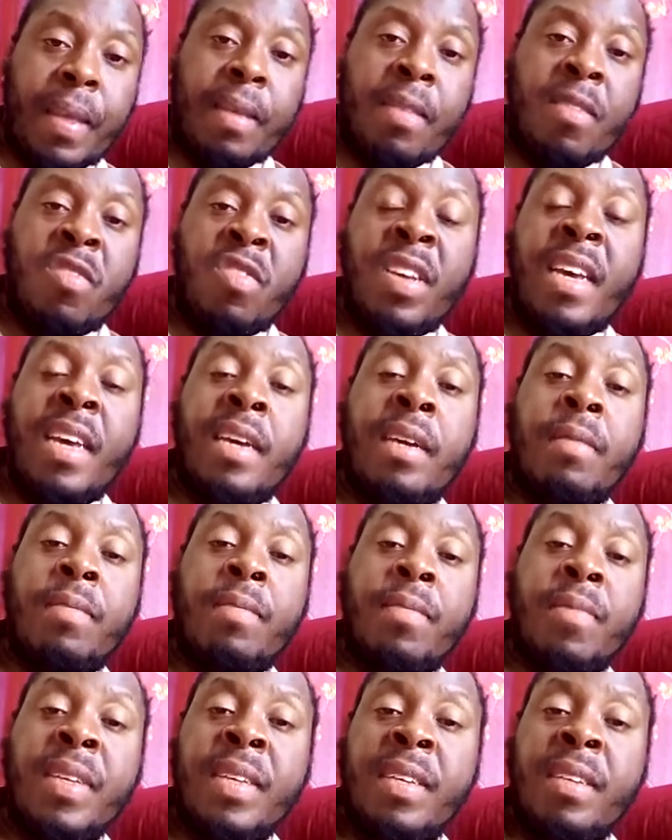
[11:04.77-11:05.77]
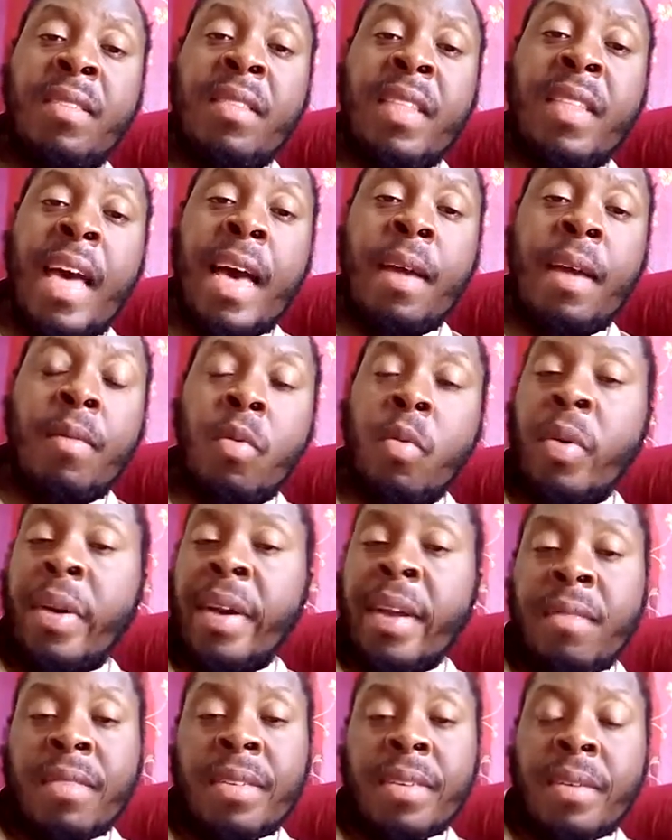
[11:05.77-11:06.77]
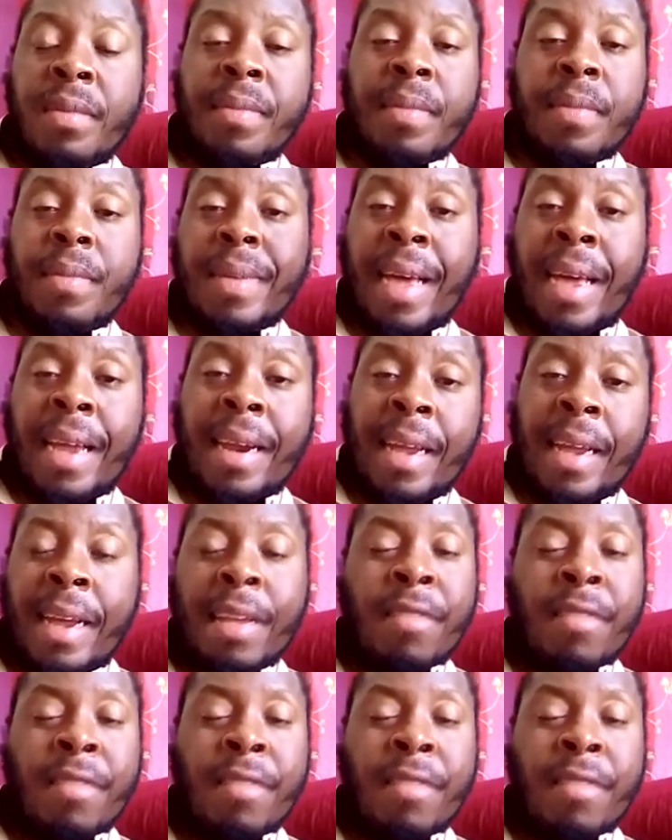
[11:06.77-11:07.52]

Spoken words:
say this, that, or whatever. I